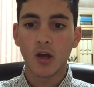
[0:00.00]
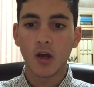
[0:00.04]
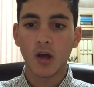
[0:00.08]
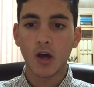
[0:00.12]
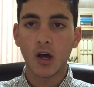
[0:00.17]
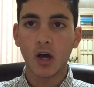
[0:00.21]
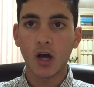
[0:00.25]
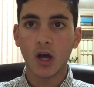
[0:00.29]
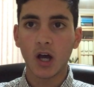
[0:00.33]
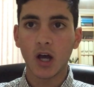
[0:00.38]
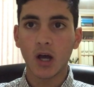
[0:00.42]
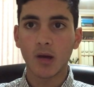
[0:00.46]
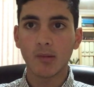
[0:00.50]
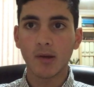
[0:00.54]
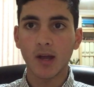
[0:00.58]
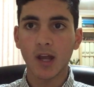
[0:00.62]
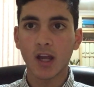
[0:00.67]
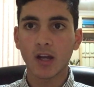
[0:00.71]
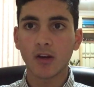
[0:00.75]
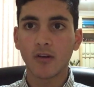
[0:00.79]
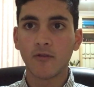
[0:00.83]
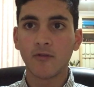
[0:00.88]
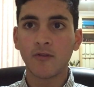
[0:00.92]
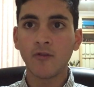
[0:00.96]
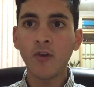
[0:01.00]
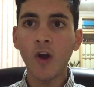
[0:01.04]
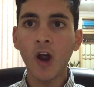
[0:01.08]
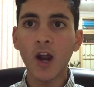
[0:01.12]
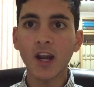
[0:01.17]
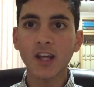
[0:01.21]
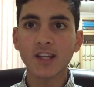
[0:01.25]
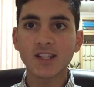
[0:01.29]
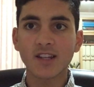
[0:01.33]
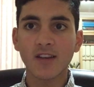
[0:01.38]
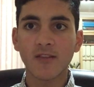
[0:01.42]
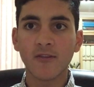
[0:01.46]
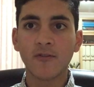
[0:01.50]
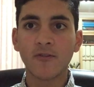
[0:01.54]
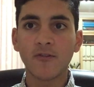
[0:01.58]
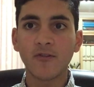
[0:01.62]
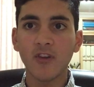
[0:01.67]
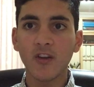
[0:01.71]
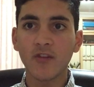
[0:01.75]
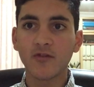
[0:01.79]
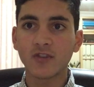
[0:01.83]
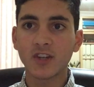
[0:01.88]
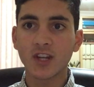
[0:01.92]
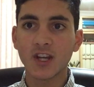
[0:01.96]
And on Friday
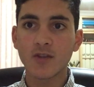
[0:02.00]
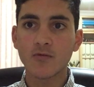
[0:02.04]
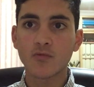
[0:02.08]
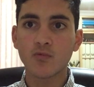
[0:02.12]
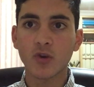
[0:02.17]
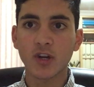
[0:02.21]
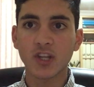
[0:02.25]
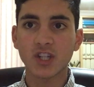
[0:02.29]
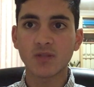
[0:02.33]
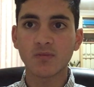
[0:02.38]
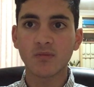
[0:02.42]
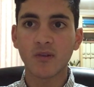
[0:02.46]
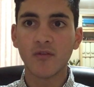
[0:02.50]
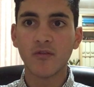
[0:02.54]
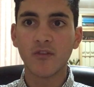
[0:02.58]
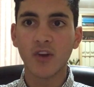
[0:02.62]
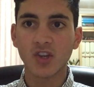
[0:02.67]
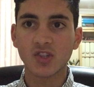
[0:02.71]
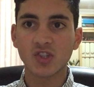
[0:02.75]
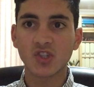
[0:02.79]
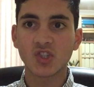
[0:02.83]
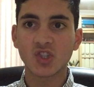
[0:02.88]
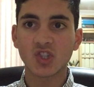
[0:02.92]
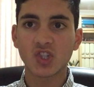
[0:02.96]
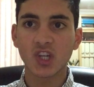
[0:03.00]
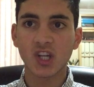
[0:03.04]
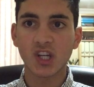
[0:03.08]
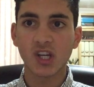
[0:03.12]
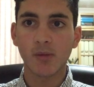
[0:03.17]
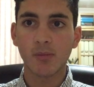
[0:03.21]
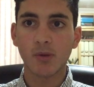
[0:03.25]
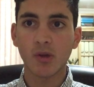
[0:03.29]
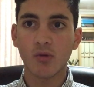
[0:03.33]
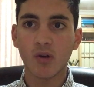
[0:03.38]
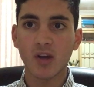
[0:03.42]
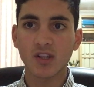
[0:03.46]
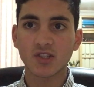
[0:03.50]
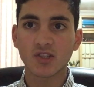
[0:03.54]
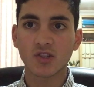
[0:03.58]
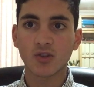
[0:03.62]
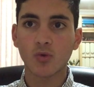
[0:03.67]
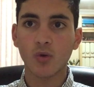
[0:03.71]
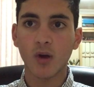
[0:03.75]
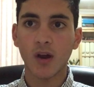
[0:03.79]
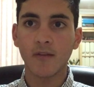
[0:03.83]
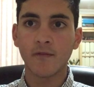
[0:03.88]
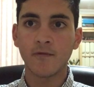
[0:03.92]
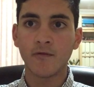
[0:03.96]
7:50, Richmond versus GWS, the
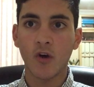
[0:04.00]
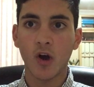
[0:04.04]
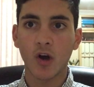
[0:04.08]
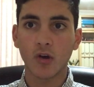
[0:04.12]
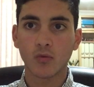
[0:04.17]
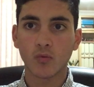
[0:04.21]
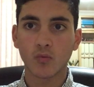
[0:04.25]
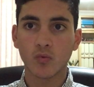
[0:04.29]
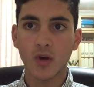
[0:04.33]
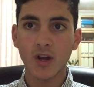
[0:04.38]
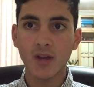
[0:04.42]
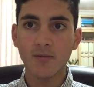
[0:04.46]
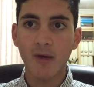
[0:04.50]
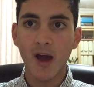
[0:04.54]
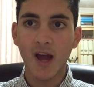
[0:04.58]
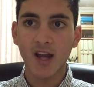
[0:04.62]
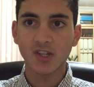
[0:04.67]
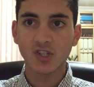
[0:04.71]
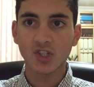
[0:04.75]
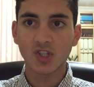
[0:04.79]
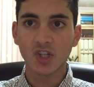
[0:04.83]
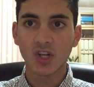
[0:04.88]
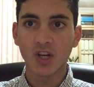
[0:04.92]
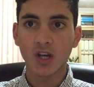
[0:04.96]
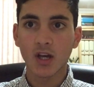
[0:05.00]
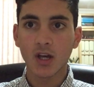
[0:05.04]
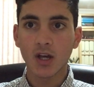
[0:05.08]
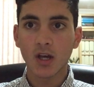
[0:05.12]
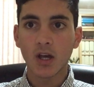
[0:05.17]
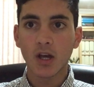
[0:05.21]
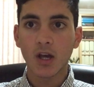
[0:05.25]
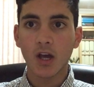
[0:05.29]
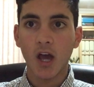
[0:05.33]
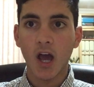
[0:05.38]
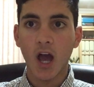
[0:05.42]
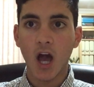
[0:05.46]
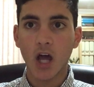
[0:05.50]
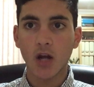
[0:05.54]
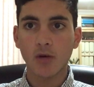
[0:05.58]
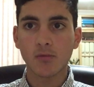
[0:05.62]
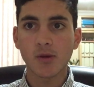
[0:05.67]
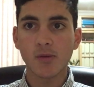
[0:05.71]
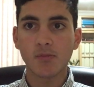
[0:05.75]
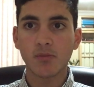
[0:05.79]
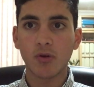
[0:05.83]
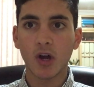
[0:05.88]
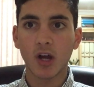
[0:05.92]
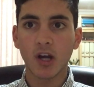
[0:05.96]
grand final rematch, and it'll
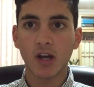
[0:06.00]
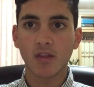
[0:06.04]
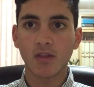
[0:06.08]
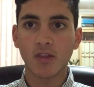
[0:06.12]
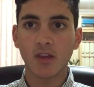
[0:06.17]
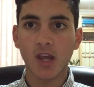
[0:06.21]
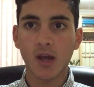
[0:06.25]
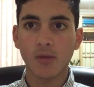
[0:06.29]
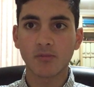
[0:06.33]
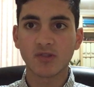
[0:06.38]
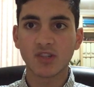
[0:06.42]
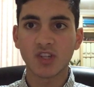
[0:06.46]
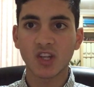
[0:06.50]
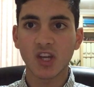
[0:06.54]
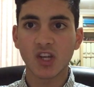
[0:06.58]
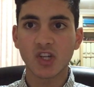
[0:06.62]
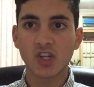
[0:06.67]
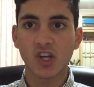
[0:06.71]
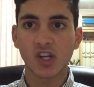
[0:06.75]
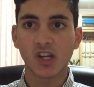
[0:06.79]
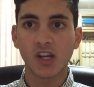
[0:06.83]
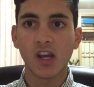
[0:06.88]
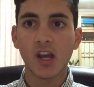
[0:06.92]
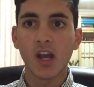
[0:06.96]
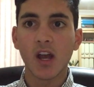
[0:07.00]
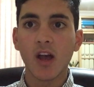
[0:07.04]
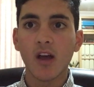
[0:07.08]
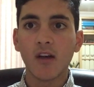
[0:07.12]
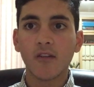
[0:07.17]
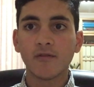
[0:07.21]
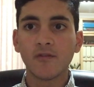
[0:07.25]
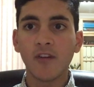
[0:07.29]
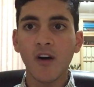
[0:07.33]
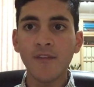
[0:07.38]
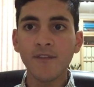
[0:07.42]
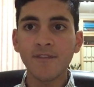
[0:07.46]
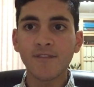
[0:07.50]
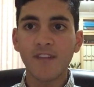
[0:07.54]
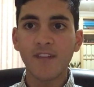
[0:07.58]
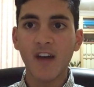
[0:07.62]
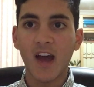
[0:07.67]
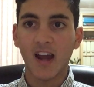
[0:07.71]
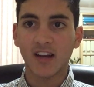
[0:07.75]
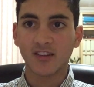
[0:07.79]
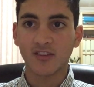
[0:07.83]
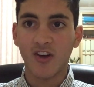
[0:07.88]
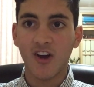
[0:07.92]
be played at the MCG. Fun fact,